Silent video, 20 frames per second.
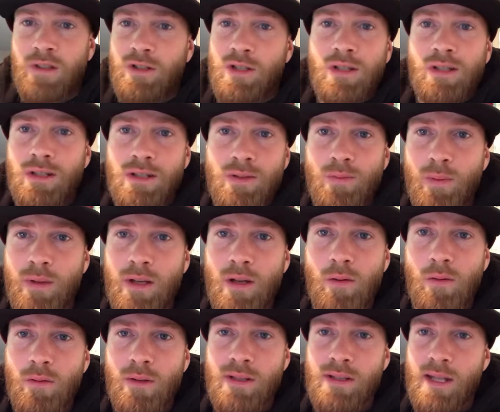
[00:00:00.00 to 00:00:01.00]
just because we
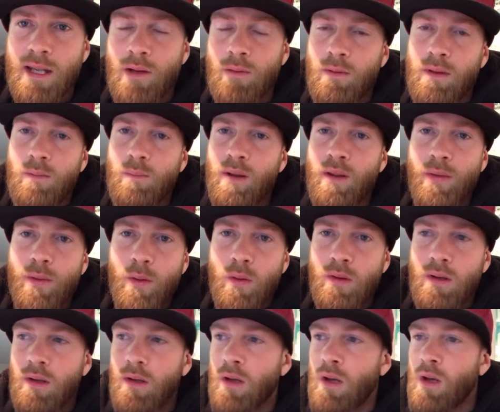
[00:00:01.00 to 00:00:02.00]
know what it's like, we've been
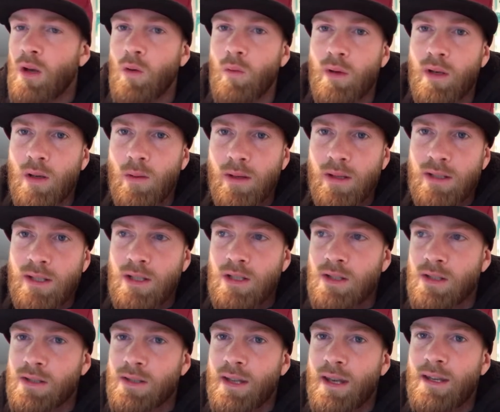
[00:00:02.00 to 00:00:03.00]
through it, we know what
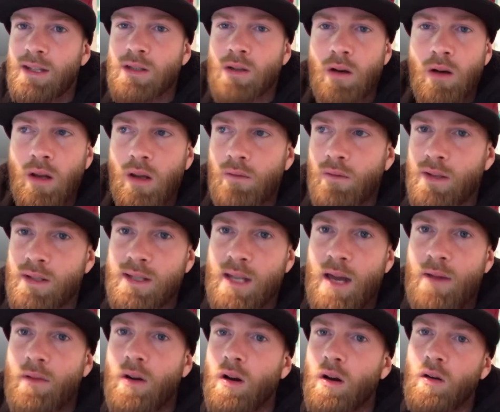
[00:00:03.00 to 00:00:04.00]
addiction is like. So all of us
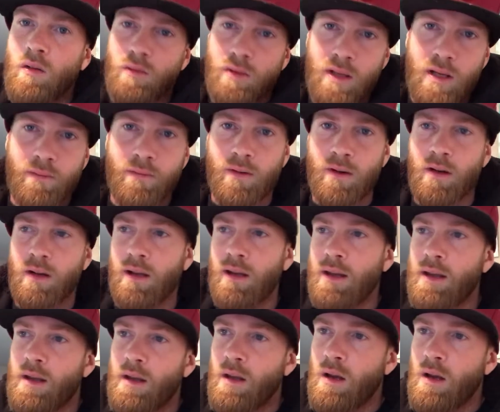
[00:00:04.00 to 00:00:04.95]
have our own different